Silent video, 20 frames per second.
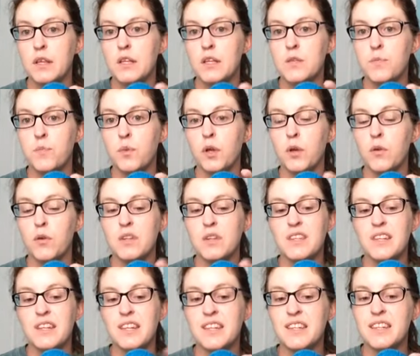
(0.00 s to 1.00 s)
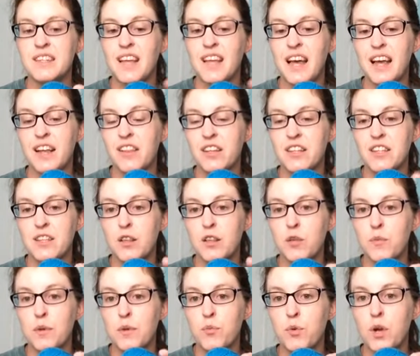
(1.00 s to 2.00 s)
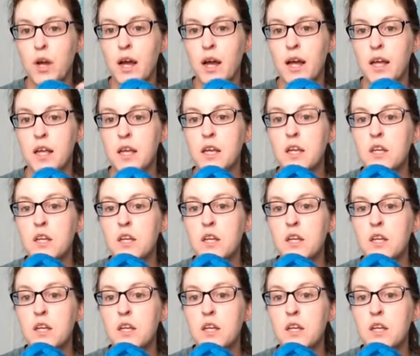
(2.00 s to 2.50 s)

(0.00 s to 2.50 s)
this blue isn't exactly, it's a little bit bright.